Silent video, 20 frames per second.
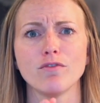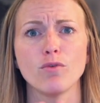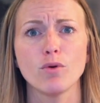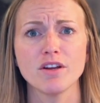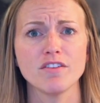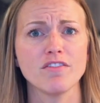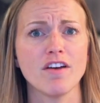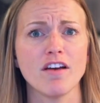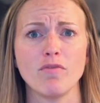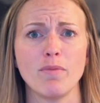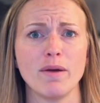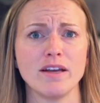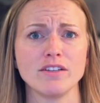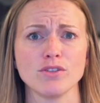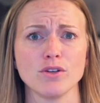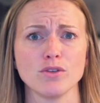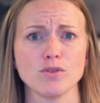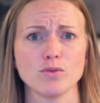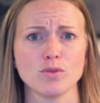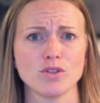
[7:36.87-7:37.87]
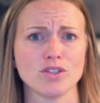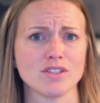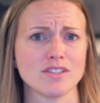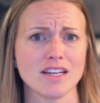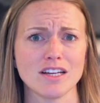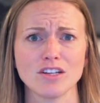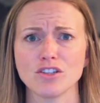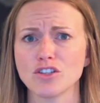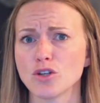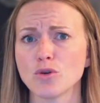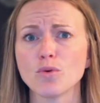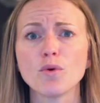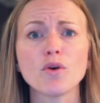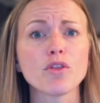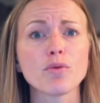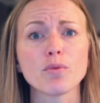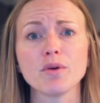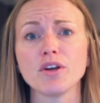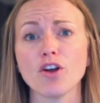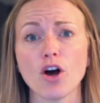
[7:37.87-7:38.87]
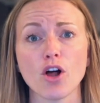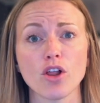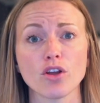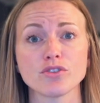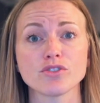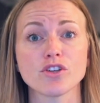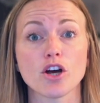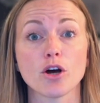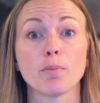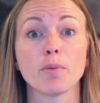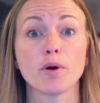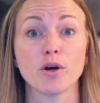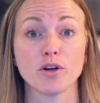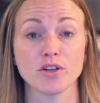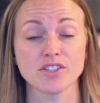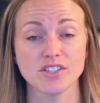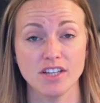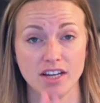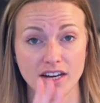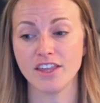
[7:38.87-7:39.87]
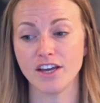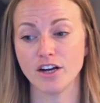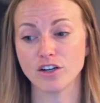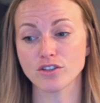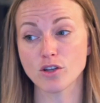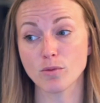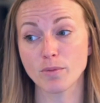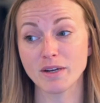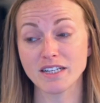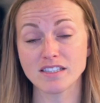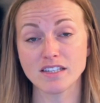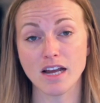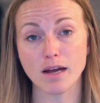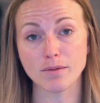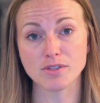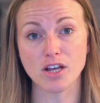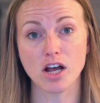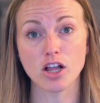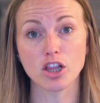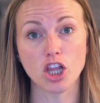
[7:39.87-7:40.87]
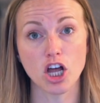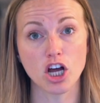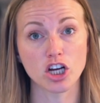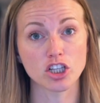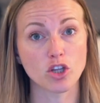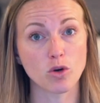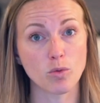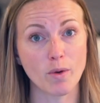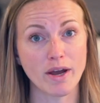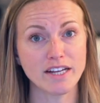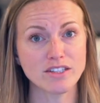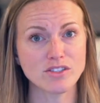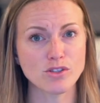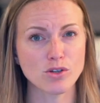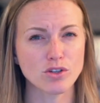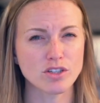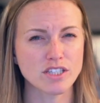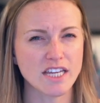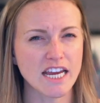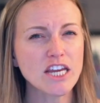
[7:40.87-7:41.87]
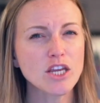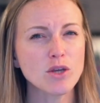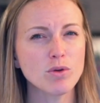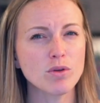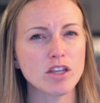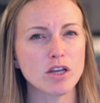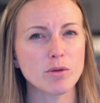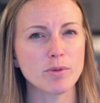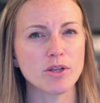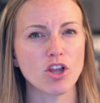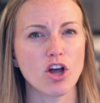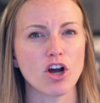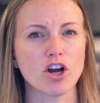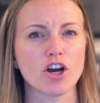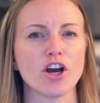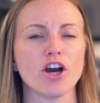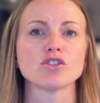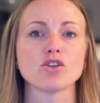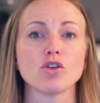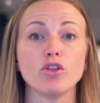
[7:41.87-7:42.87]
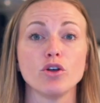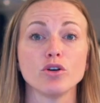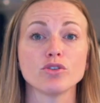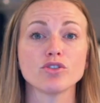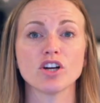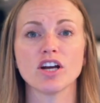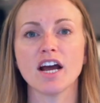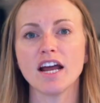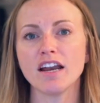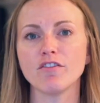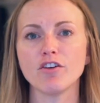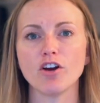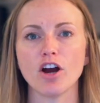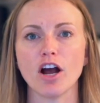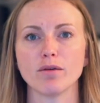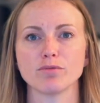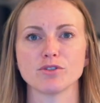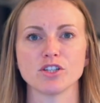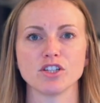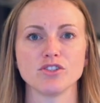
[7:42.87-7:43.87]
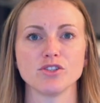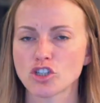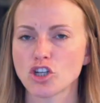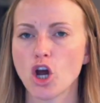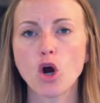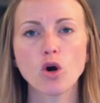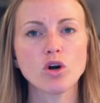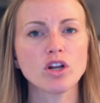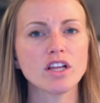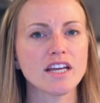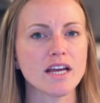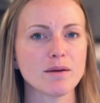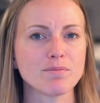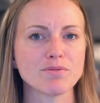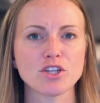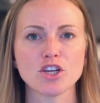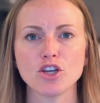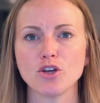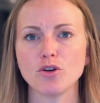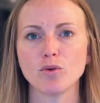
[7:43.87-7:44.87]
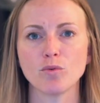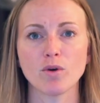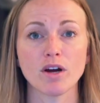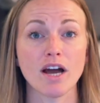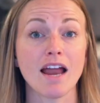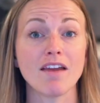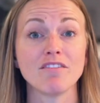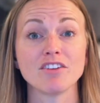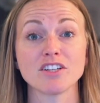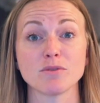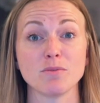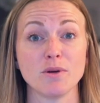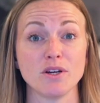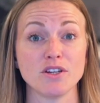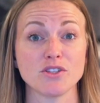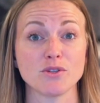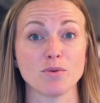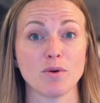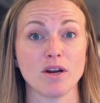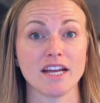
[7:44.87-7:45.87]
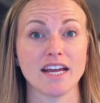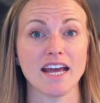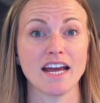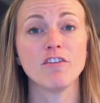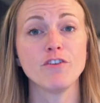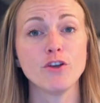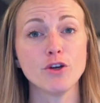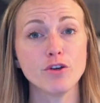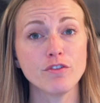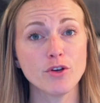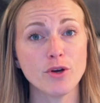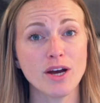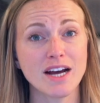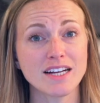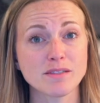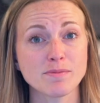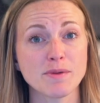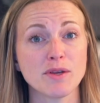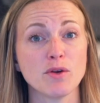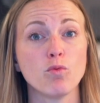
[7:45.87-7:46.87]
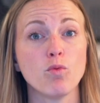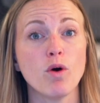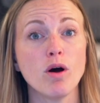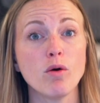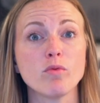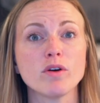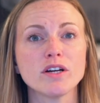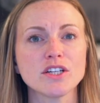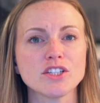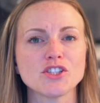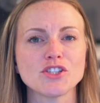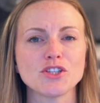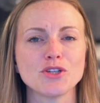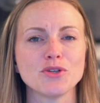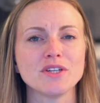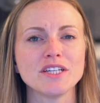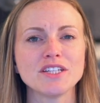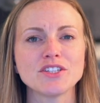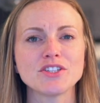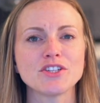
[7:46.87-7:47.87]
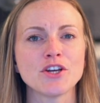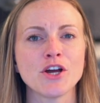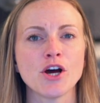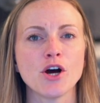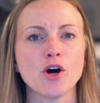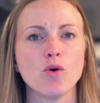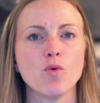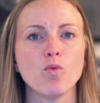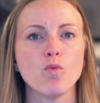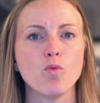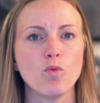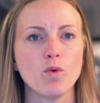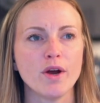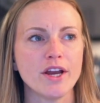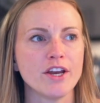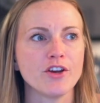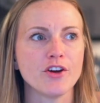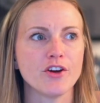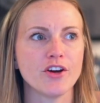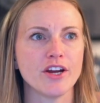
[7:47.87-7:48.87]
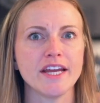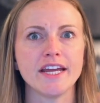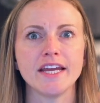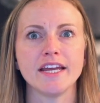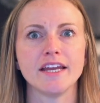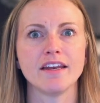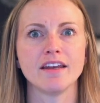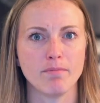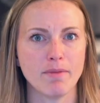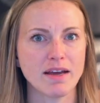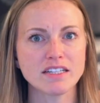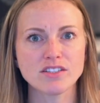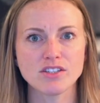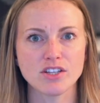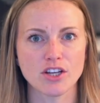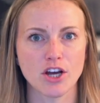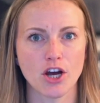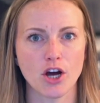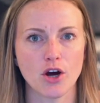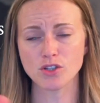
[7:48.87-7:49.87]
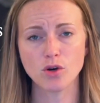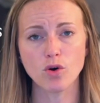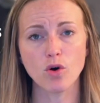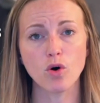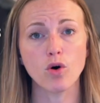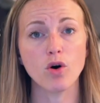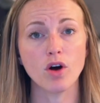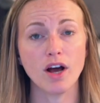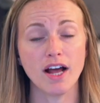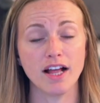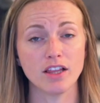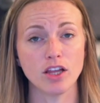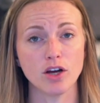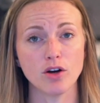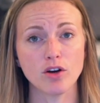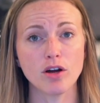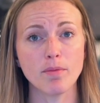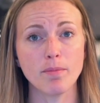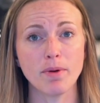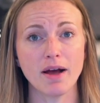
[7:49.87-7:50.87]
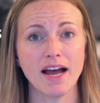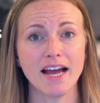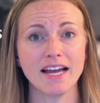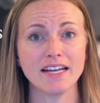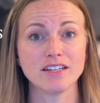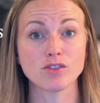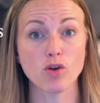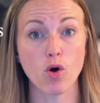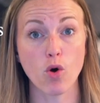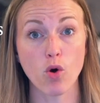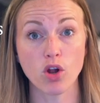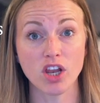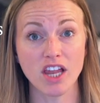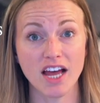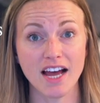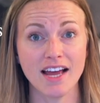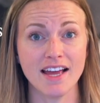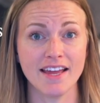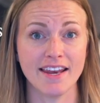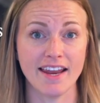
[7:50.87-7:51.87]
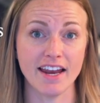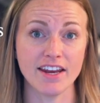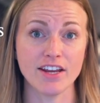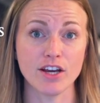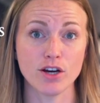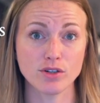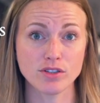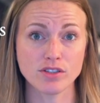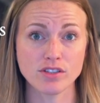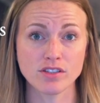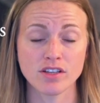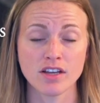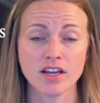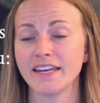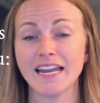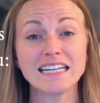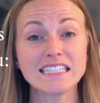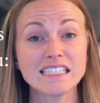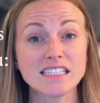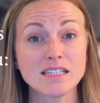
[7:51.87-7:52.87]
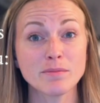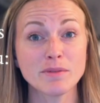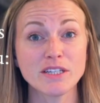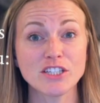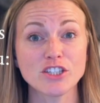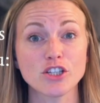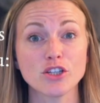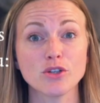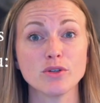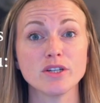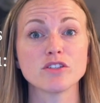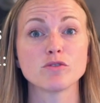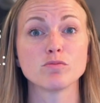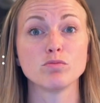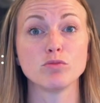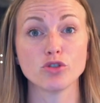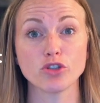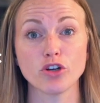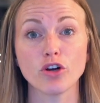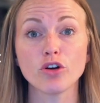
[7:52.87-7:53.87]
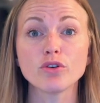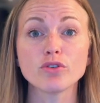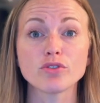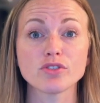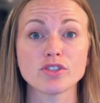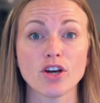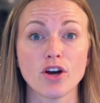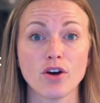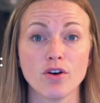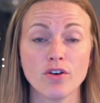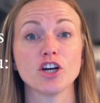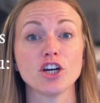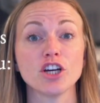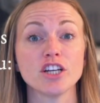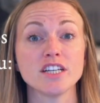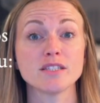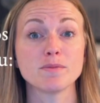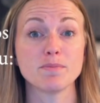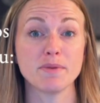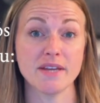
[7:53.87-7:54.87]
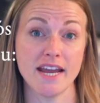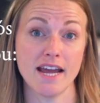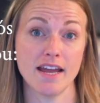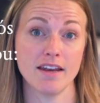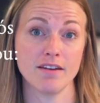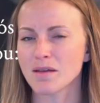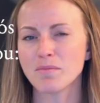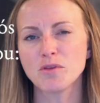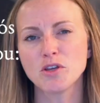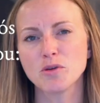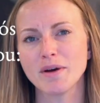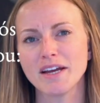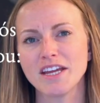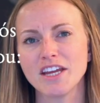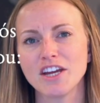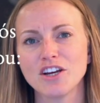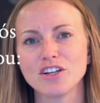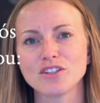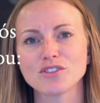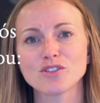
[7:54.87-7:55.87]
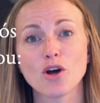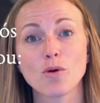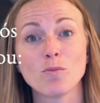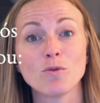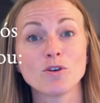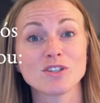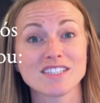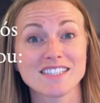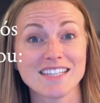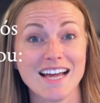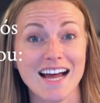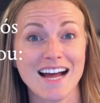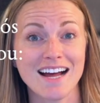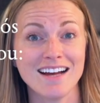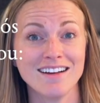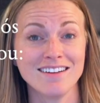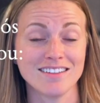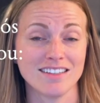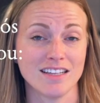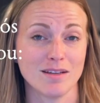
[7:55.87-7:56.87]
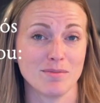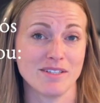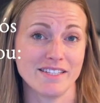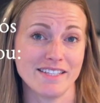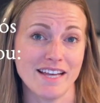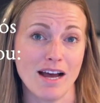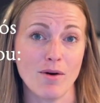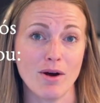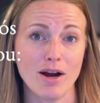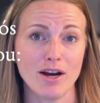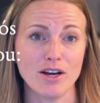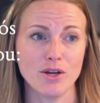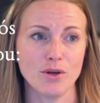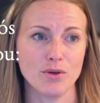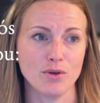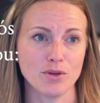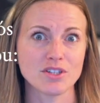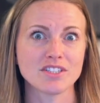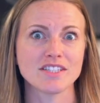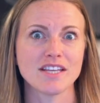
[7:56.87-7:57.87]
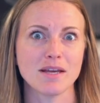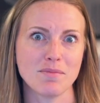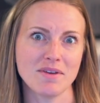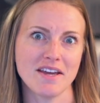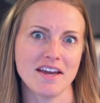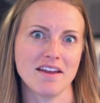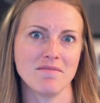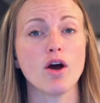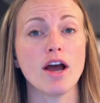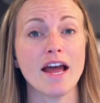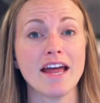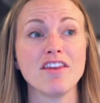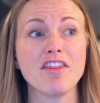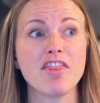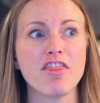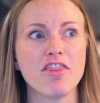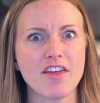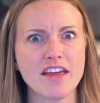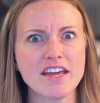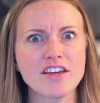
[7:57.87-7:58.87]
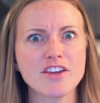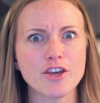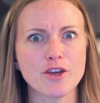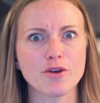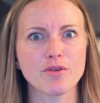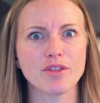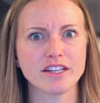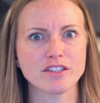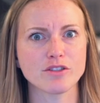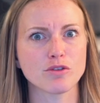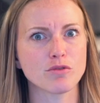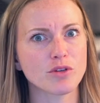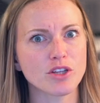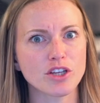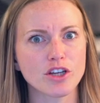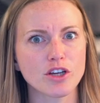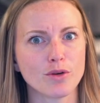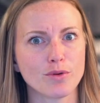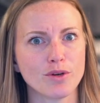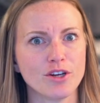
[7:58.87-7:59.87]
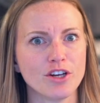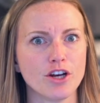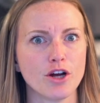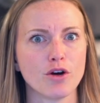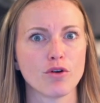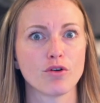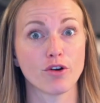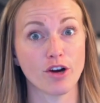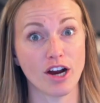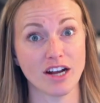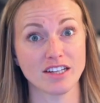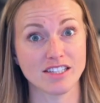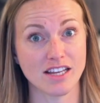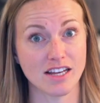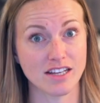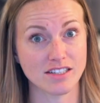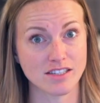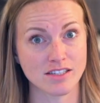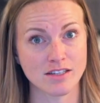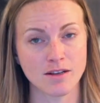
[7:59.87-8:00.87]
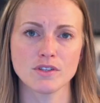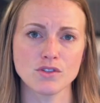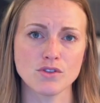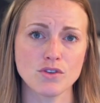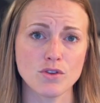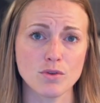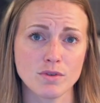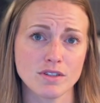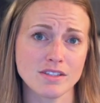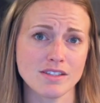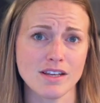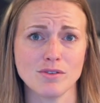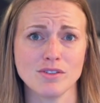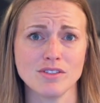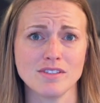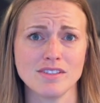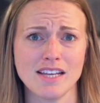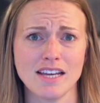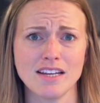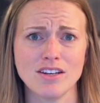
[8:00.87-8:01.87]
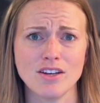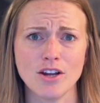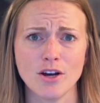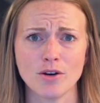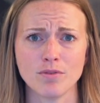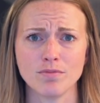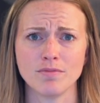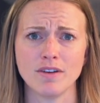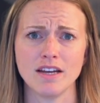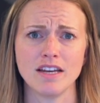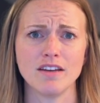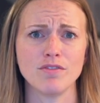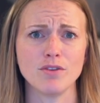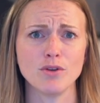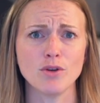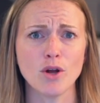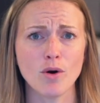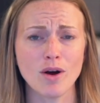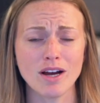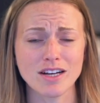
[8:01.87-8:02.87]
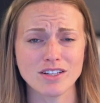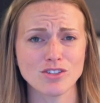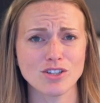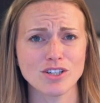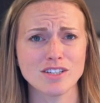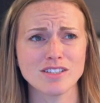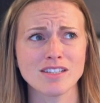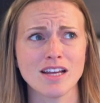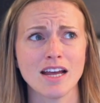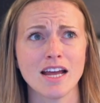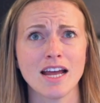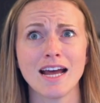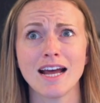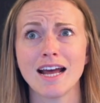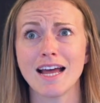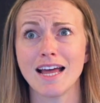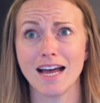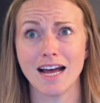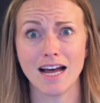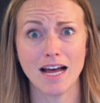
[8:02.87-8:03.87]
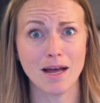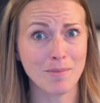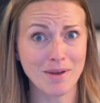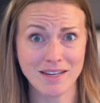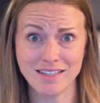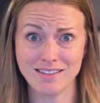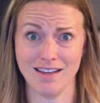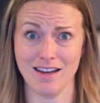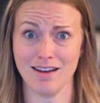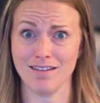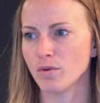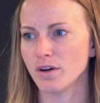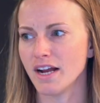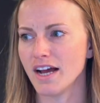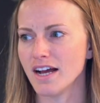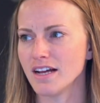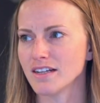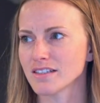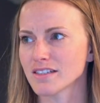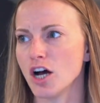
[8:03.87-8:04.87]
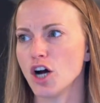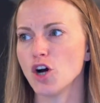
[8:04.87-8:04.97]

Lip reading: 45 pesos, which is like $2 or $3 a person. They also make stops along the way, so it'll take you a little bit longer. So those are kind of your options. Totally up to you and what kind of experience you want to get. A few of you asked me, what words do you need to know when you're in Mexico? So hello, goodbye is hola and adios. Nice to meet you is mucho gusto. Good is bien. Something you might hear is como esta, that means how are you, and you can say bien. And thank you, that's a really good one to know. Gracias. Those are the ones I would say to know. And if you know extras, amazing. What else?